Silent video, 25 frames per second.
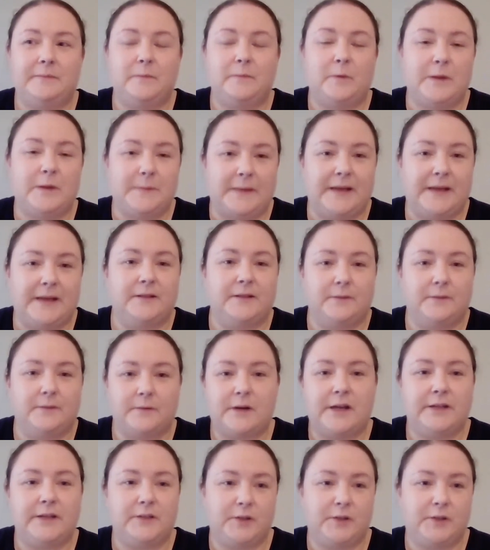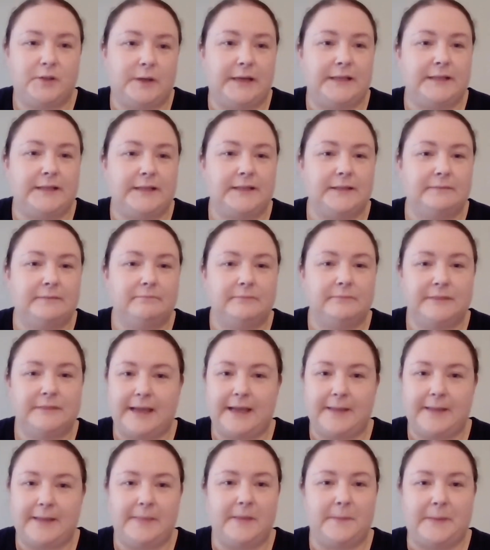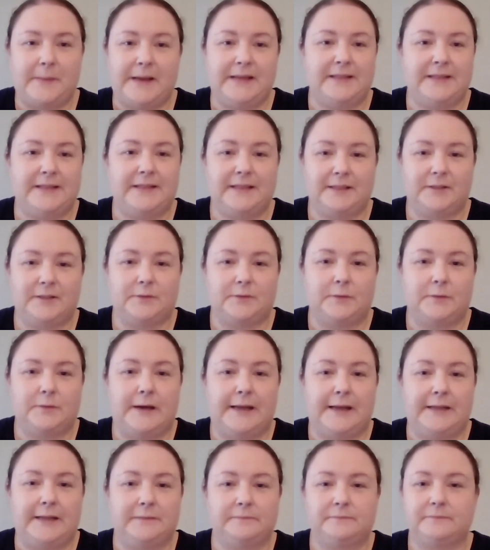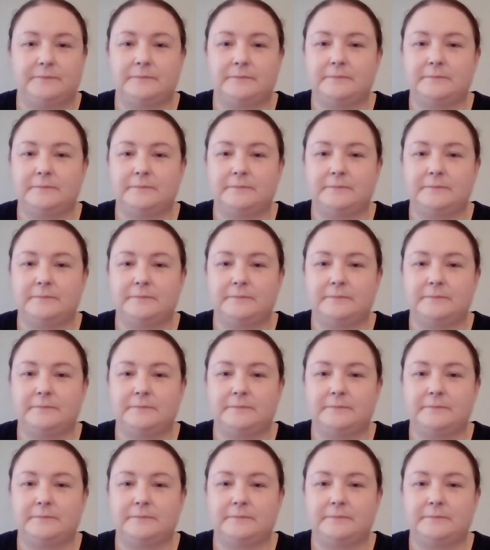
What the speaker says: we made the right choice, getting the basics right